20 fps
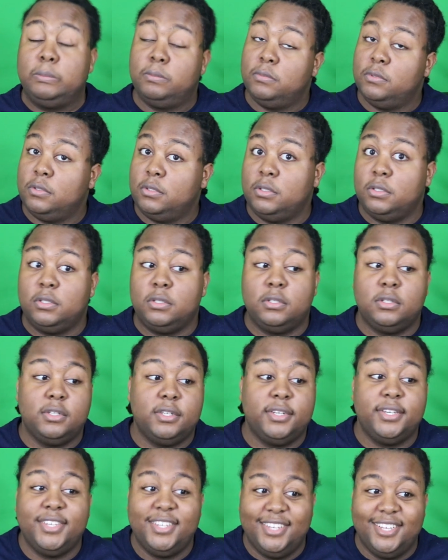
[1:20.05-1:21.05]

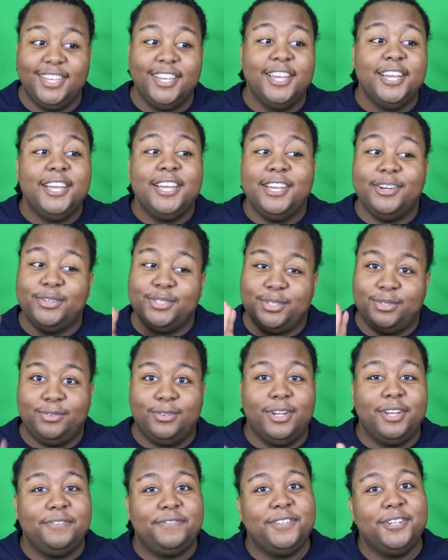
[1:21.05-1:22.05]
it was a
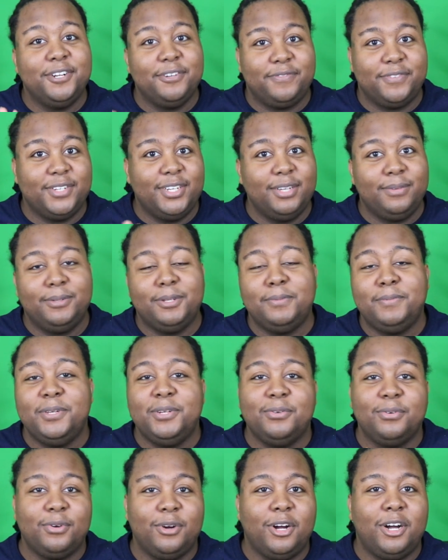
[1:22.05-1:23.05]
rough year for
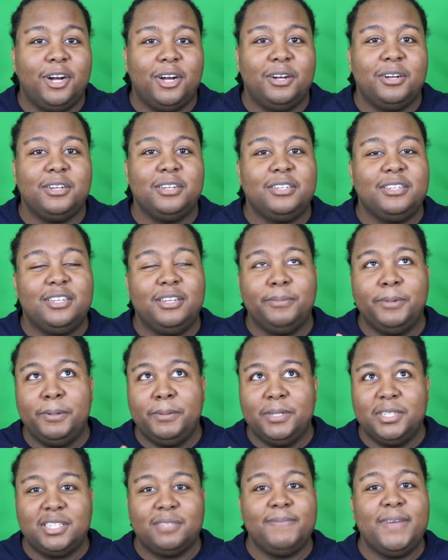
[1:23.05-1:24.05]
WWE Raw.
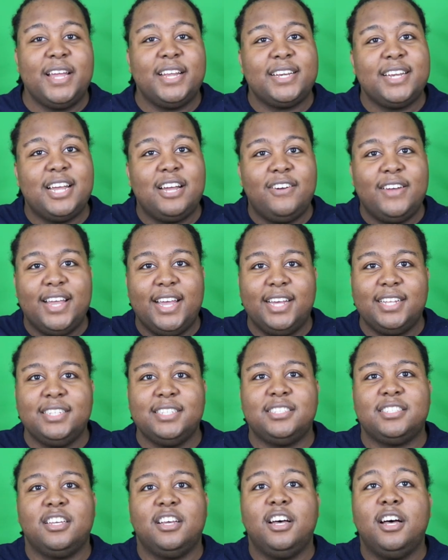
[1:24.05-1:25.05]
WWE SmackDown had
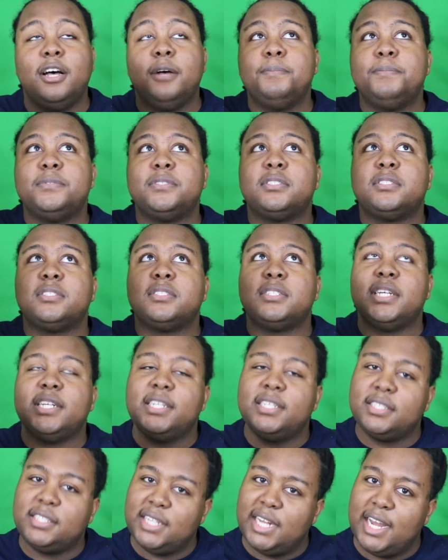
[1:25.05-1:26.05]
its ups and
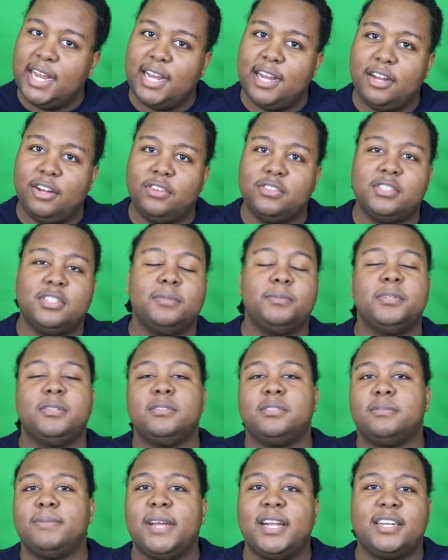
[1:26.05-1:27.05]
its downs. WWE
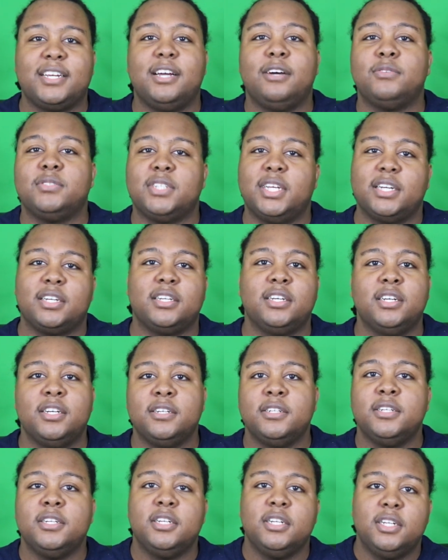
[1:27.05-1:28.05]
SmackDown was, like, a
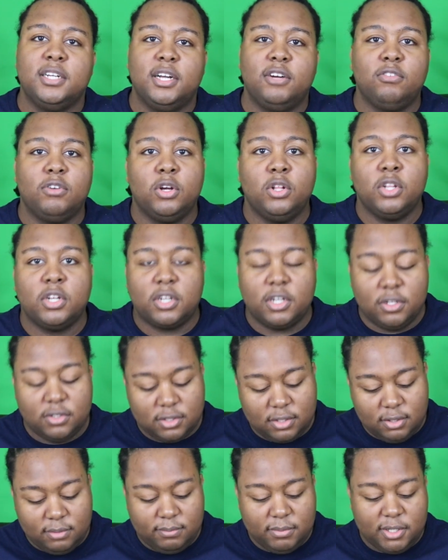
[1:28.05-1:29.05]
roller
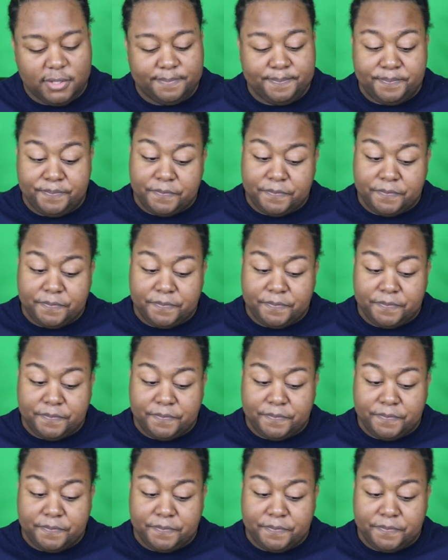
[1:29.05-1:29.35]
coaster, but